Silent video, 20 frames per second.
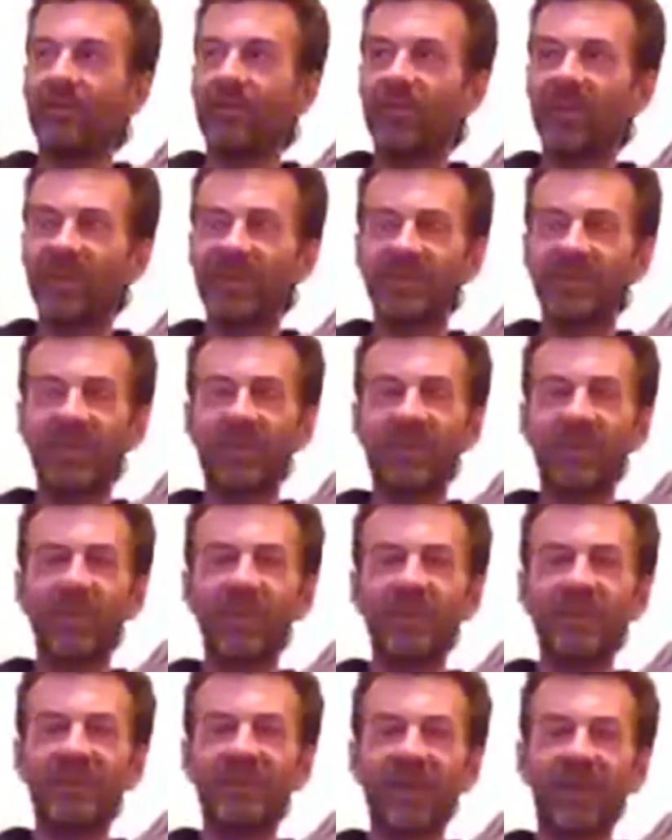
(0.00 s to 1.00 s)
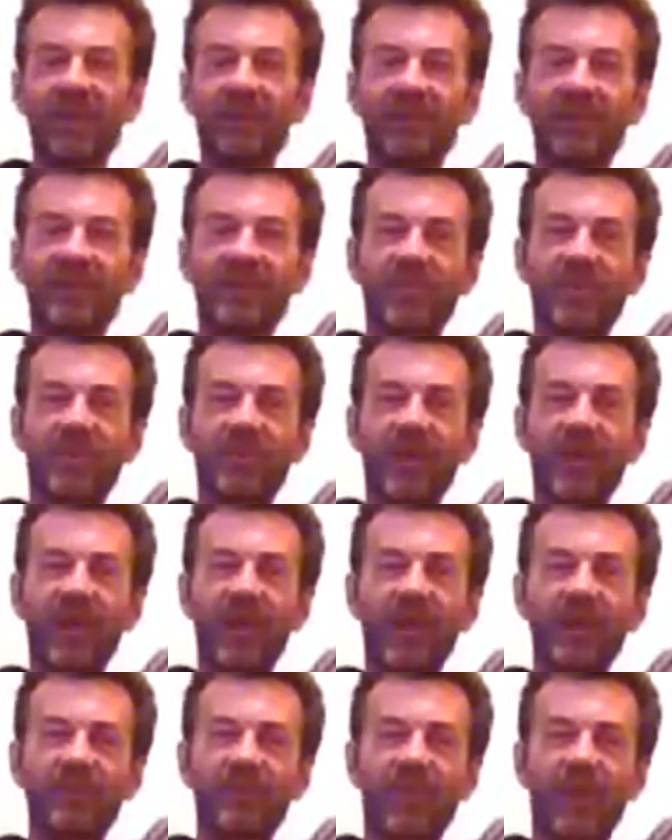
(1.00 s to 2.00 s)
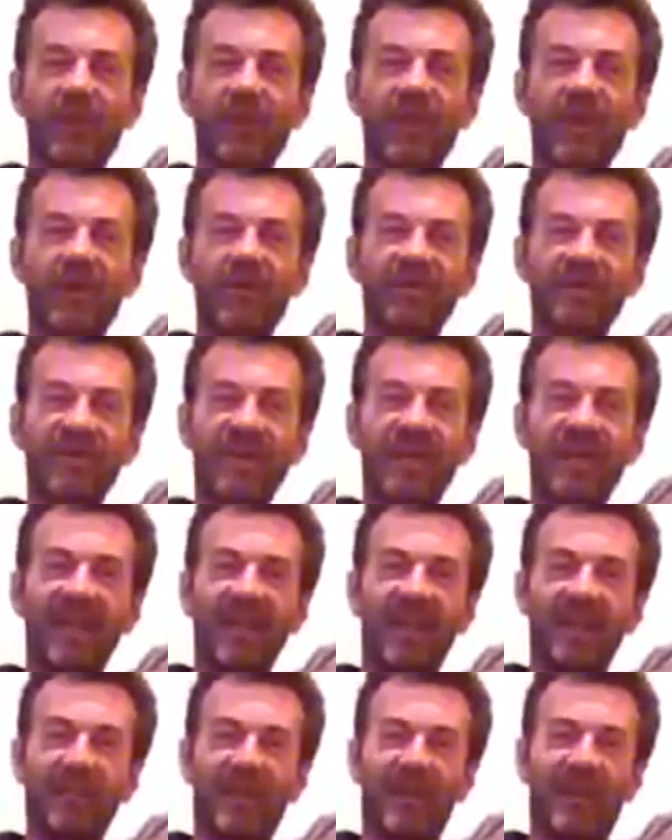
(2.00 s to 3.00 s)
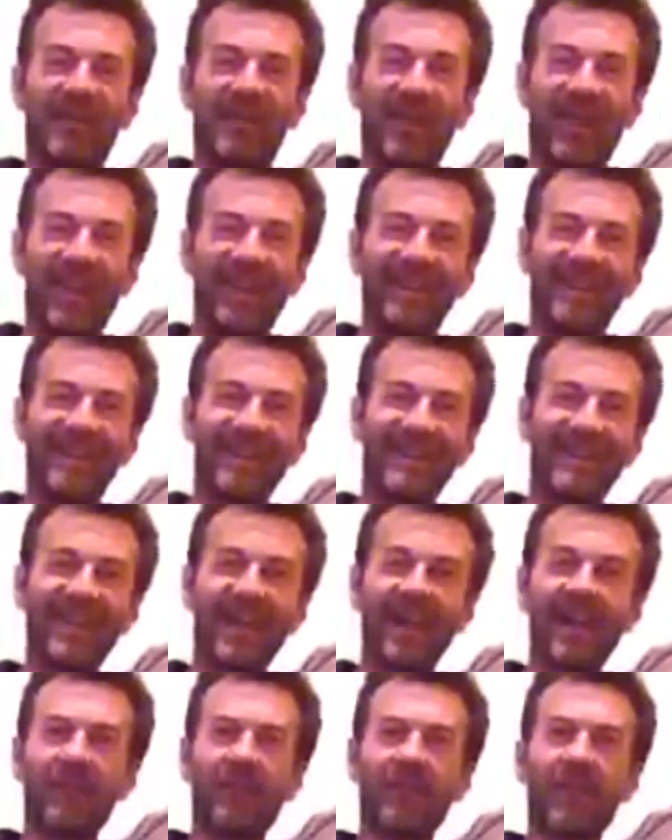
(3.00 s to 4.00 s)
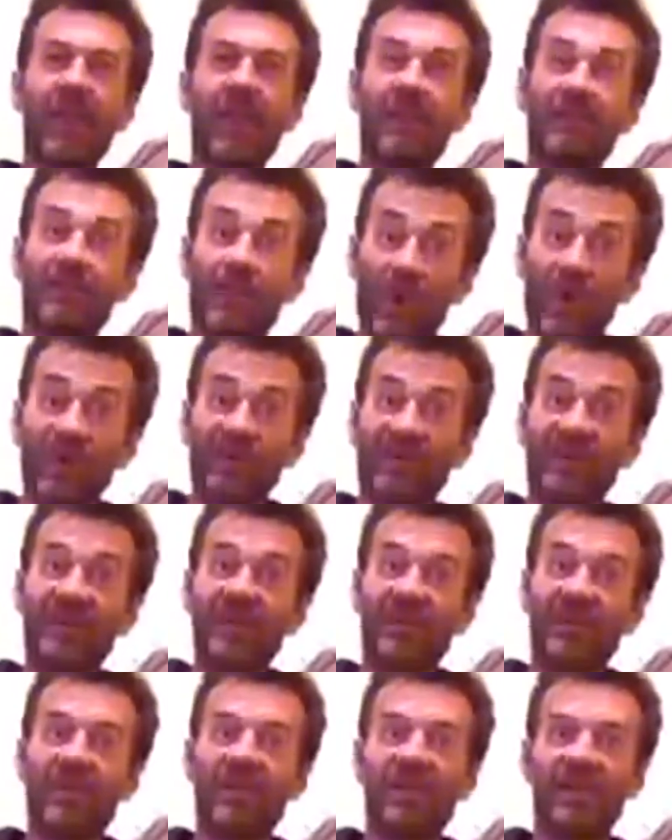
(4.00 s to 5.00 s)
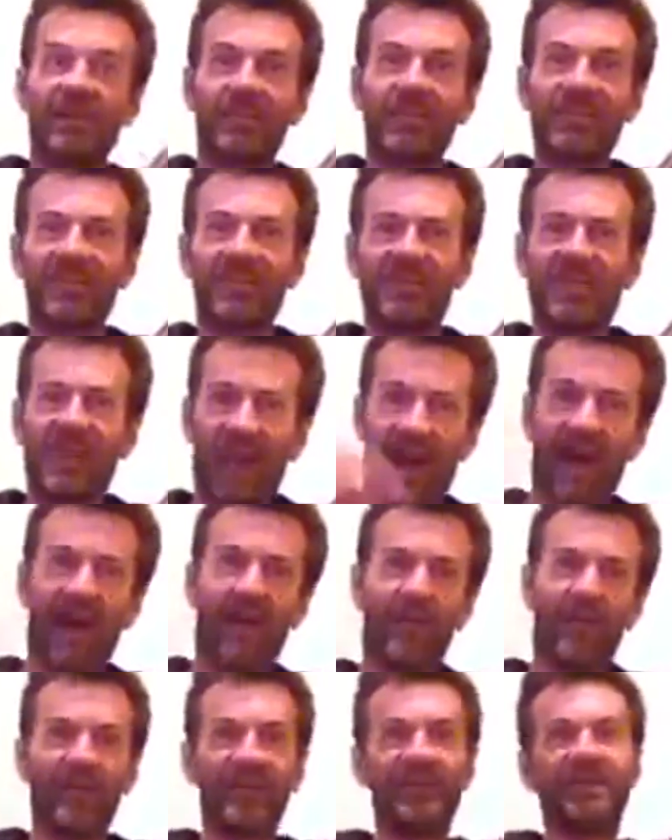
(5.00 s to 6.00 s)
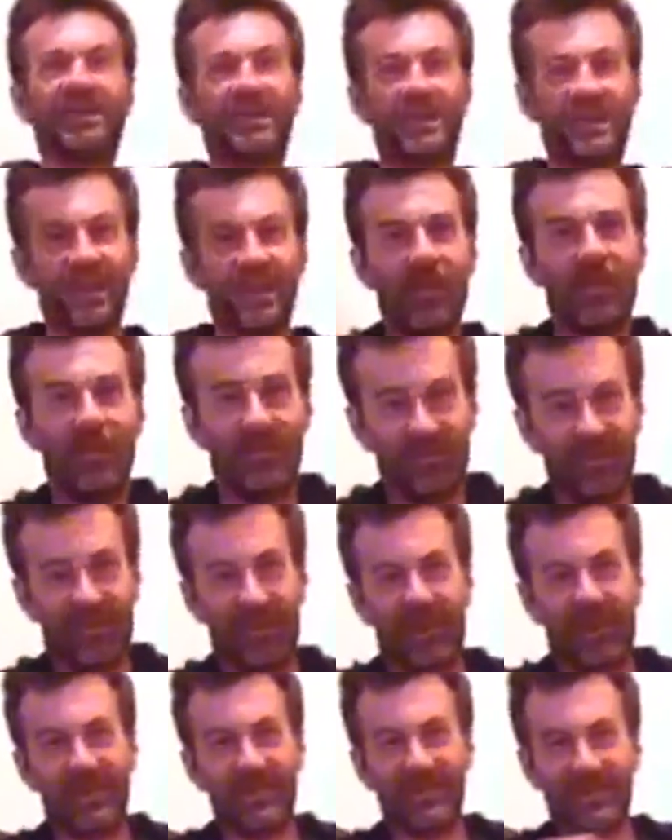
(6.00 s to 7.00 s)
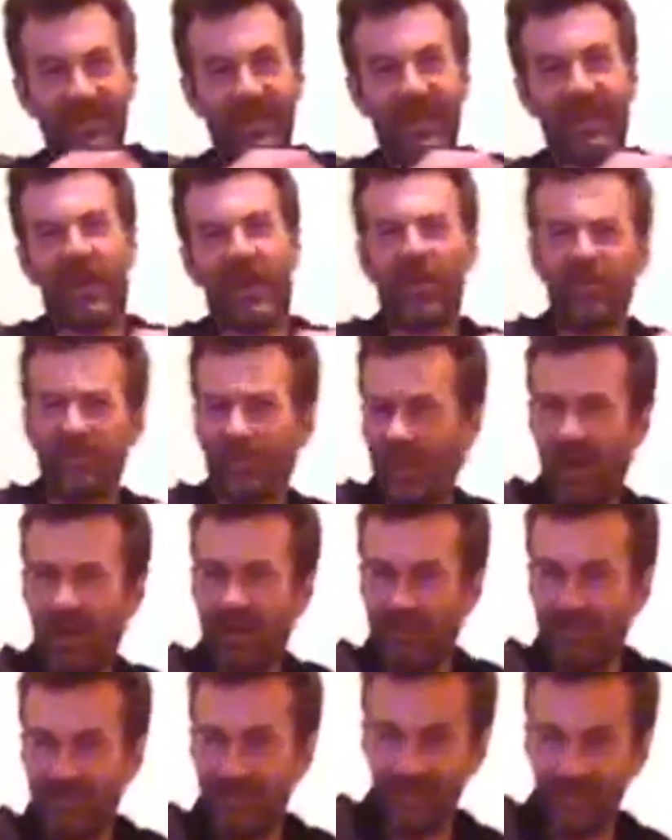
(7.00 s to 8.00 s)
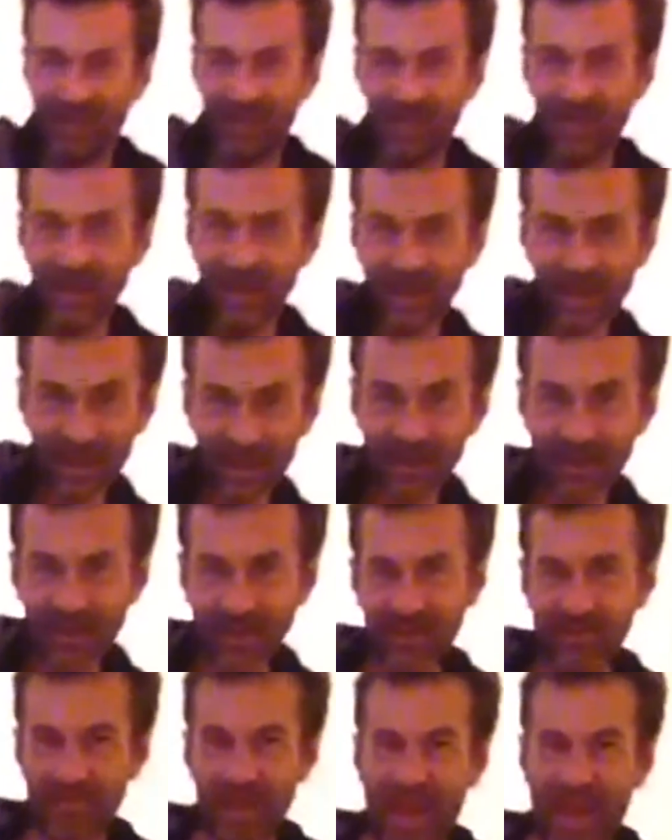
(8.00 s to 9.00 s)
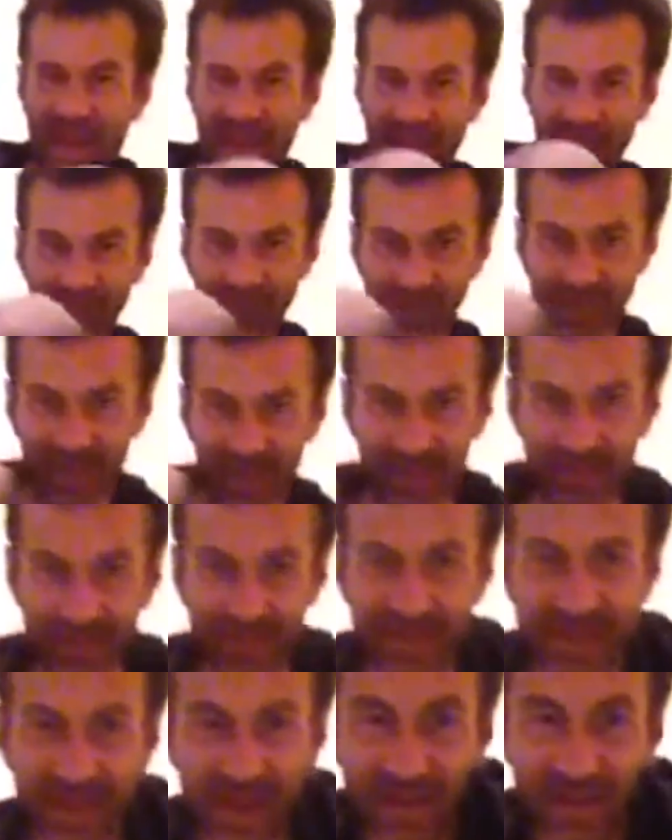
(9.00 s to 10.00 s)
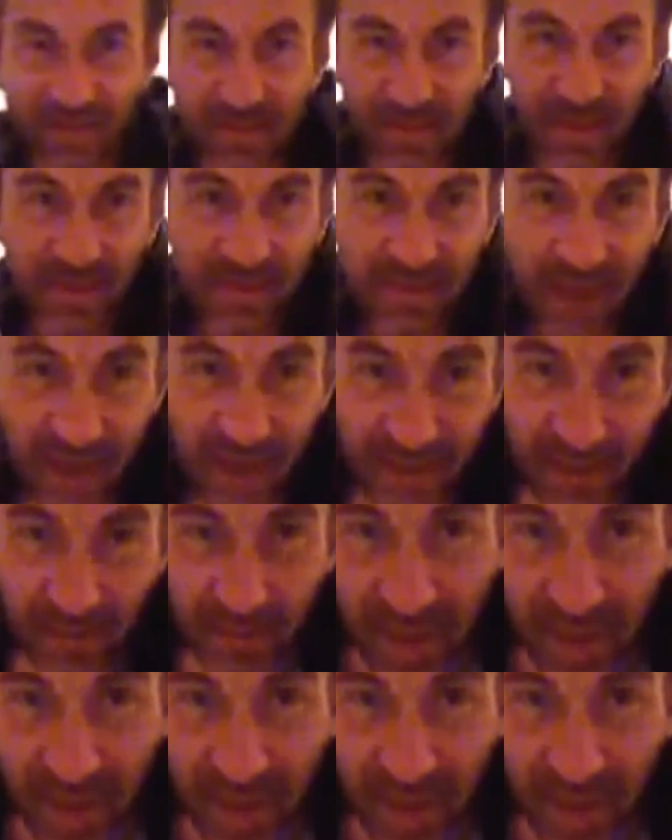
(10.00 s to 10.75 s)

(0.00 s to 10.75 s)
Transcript: It was being redeveloped into a radio drama. I wasn't kidding about that. I have a lot of work to do, Eloisa, now. This is your fault and our love and all the passion and stuff and the fact that